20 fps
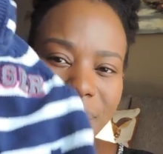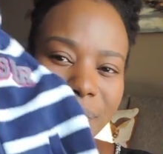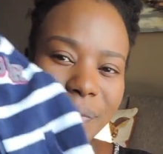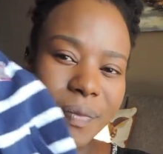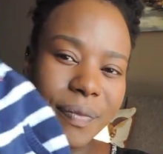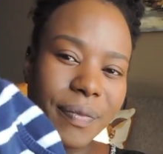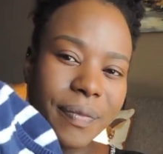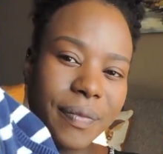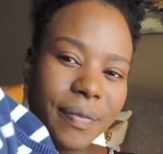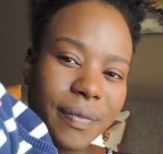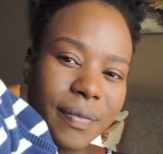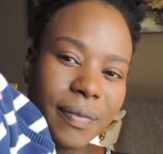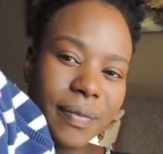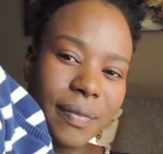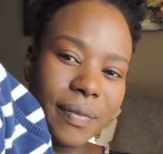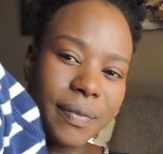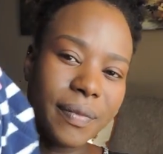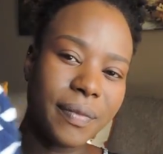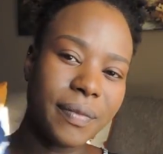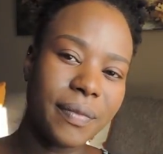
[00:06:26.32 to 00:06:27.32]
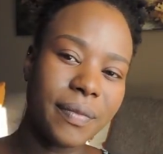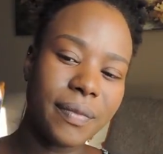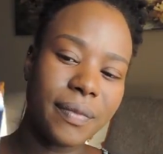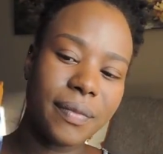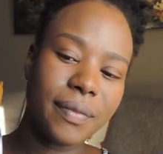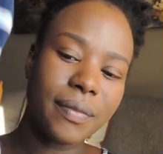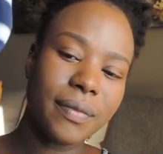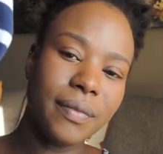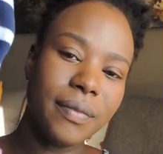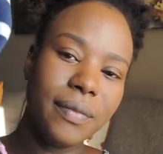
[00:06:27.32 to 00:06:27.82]

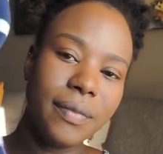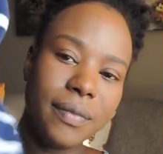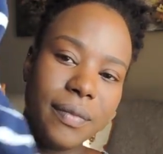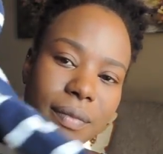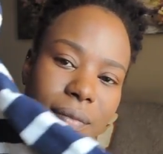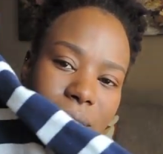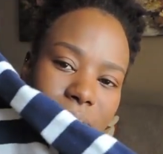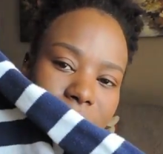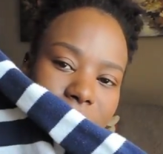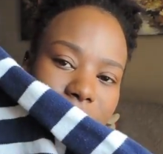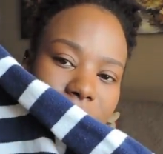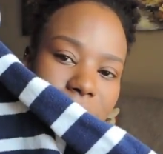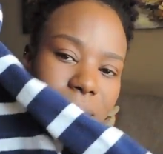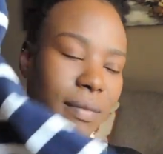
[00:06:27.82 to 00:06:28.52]
(silence)